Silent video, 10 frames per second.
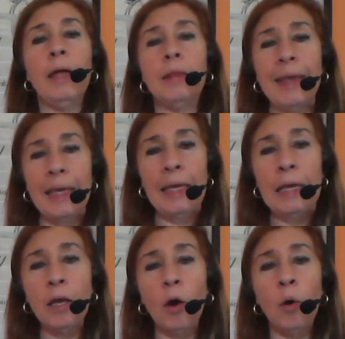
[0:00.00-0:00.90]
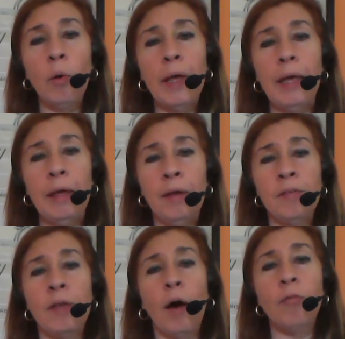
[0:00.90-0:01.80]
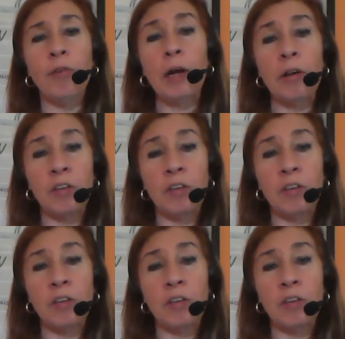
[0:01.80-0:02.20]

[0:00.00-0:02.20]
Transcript: The ego is a very